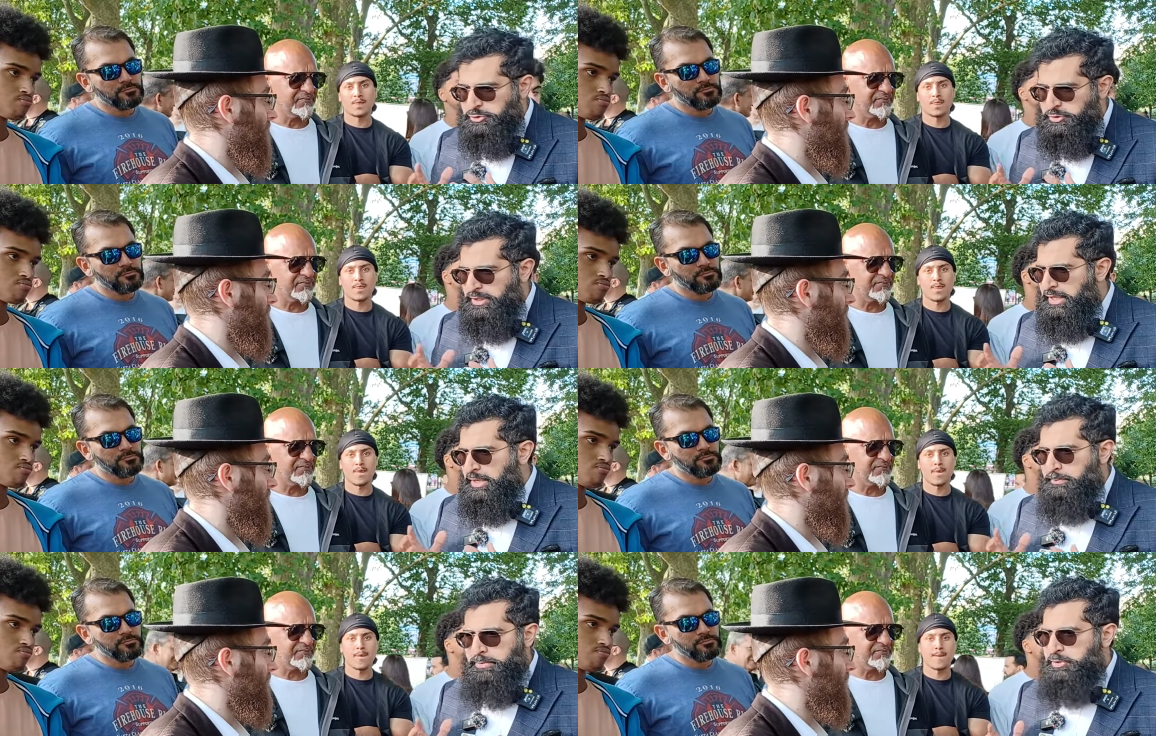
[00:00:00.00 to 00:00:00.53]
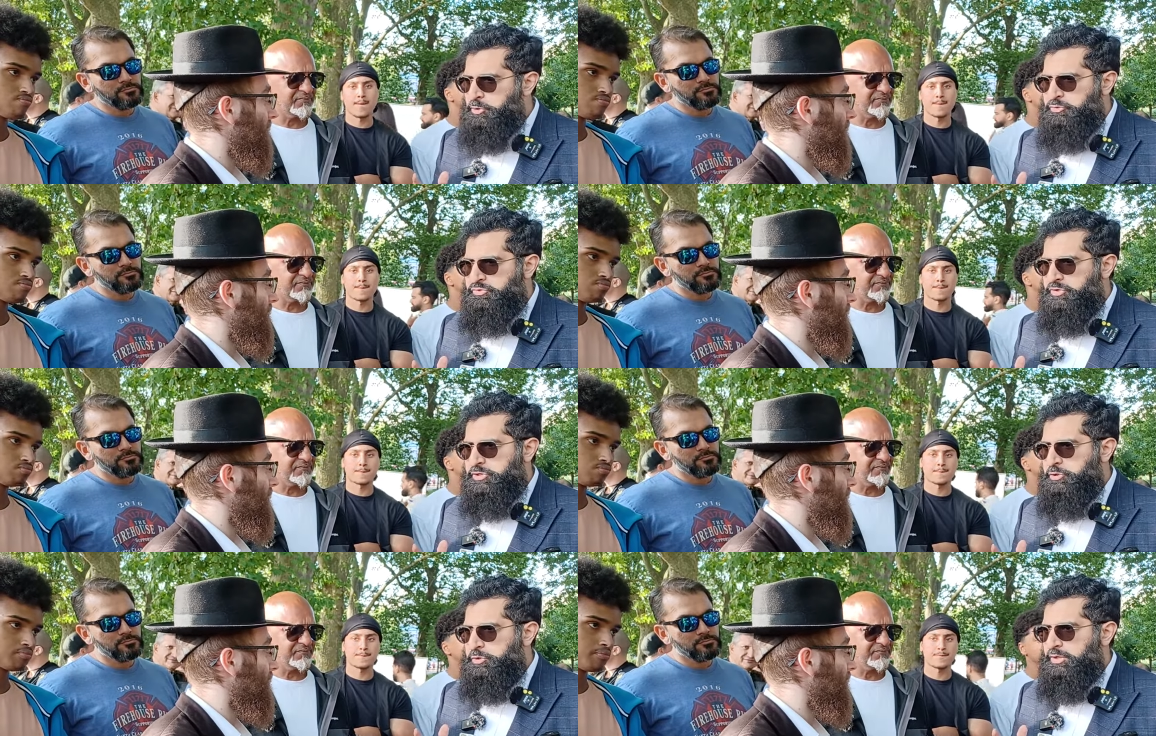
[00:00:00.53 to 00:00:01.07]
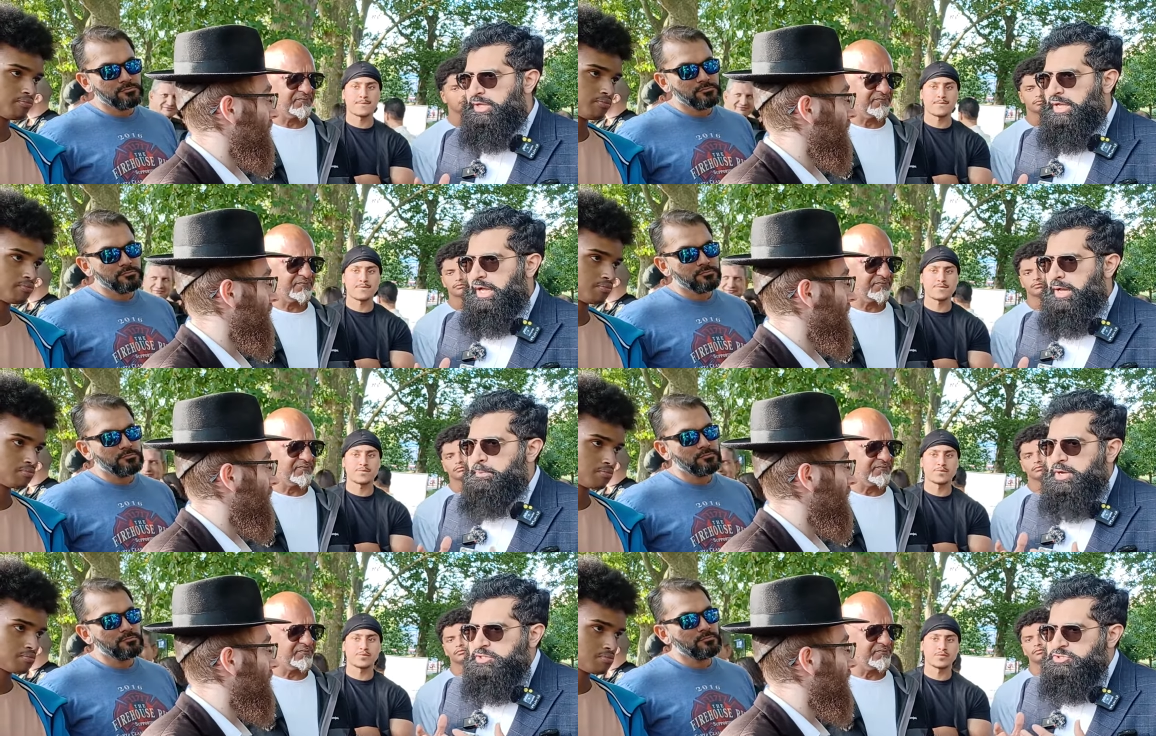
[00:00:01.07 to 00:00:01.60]
Speaker 1: to maneuver you.
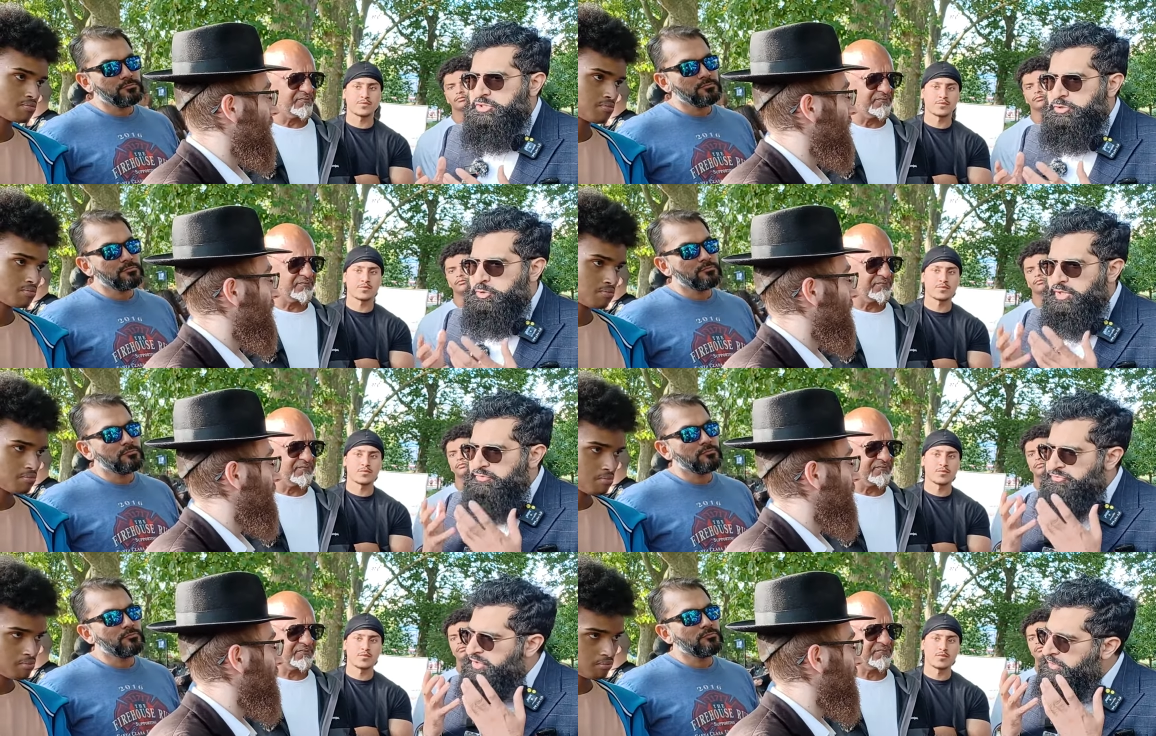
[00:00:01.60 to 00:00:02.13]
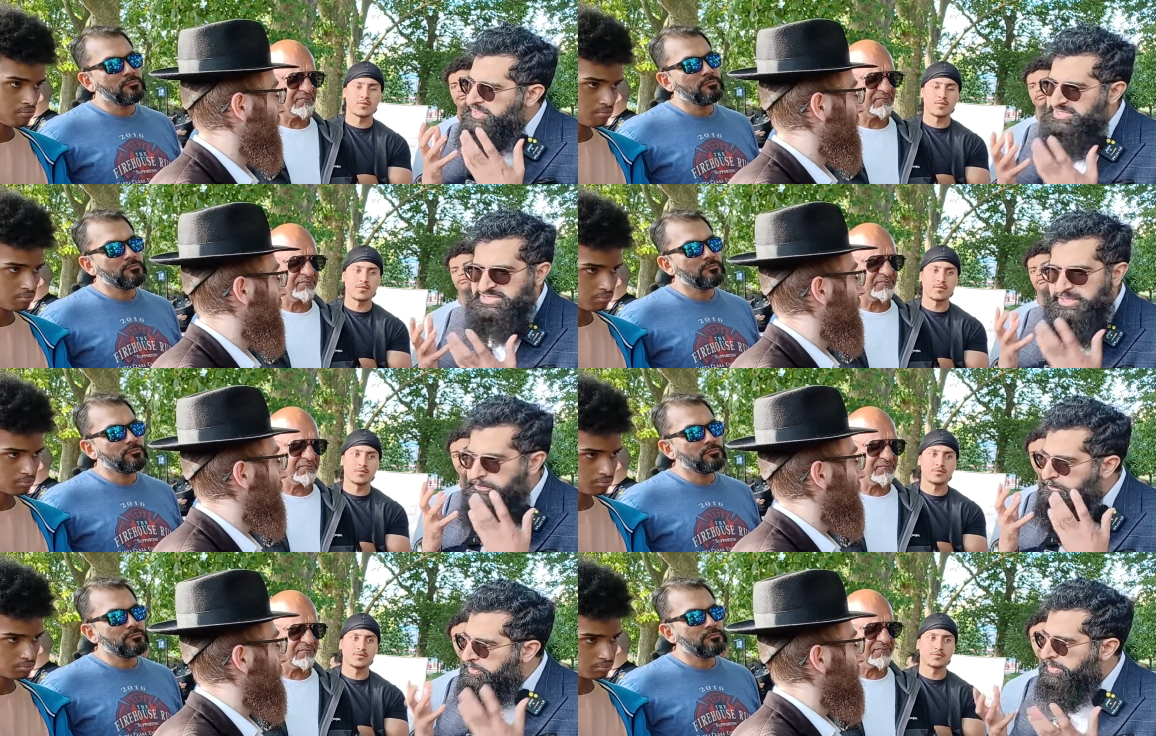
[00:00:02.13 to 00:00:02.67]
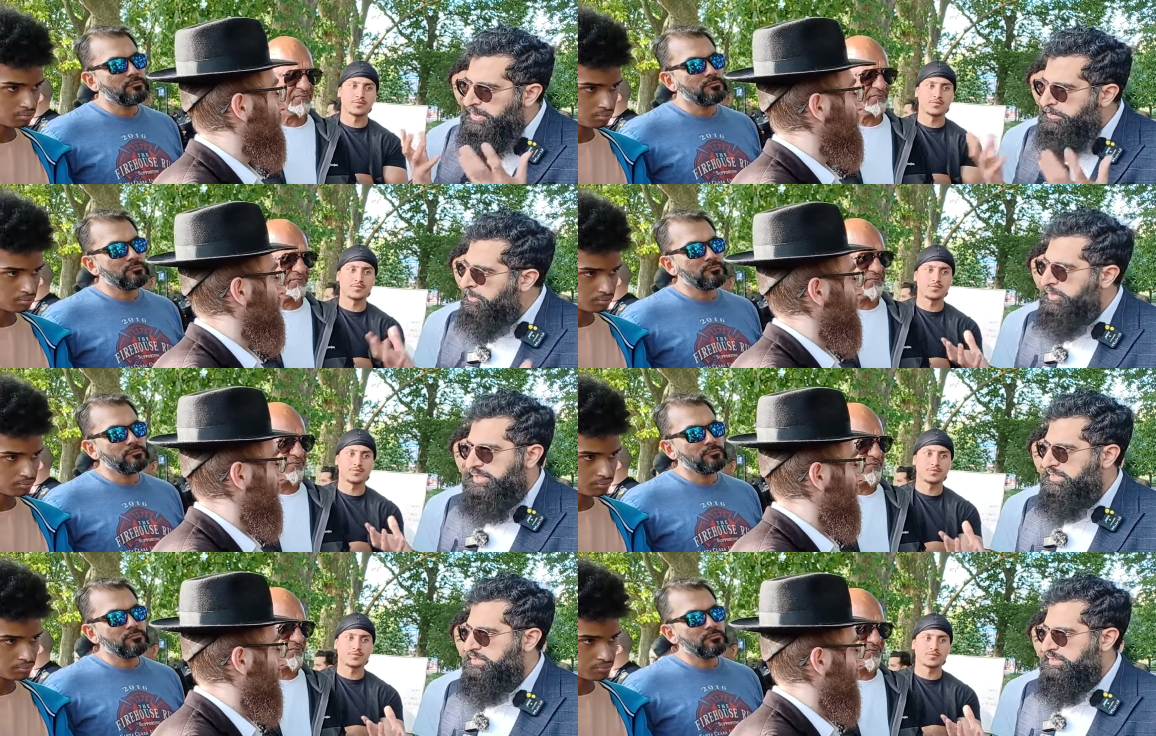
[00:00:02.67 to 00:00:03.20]
I'm asking you a very simple
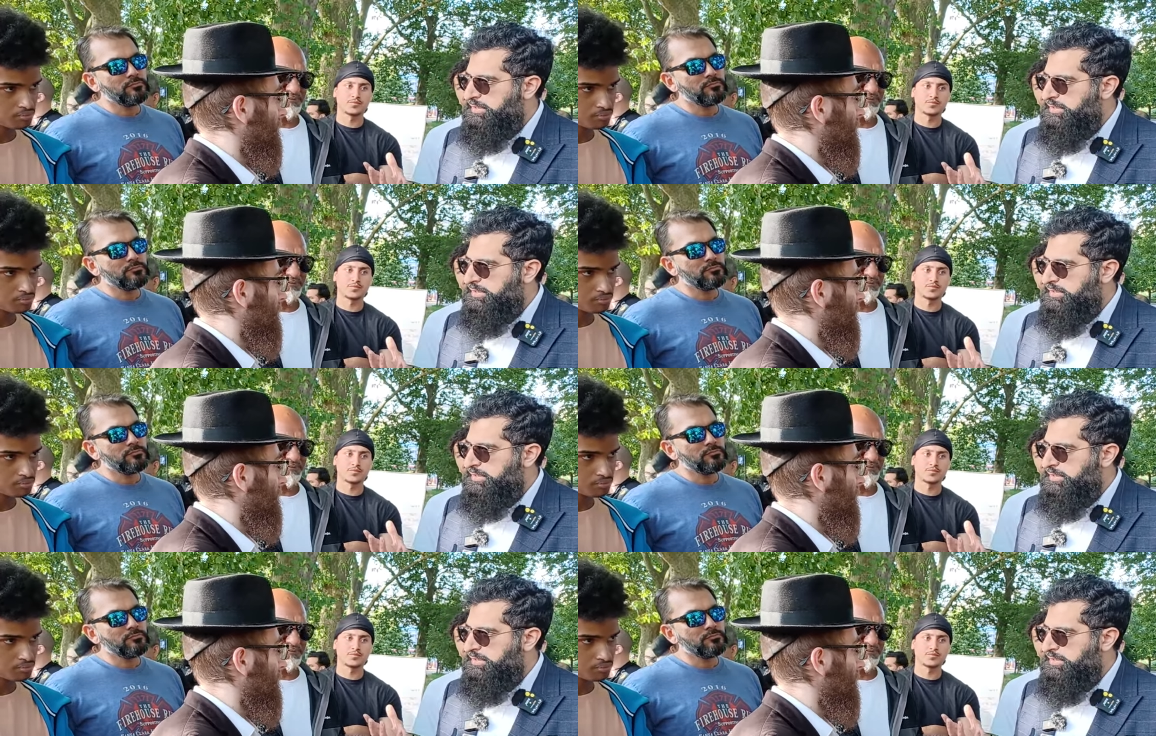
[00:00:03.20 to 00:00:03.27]
point.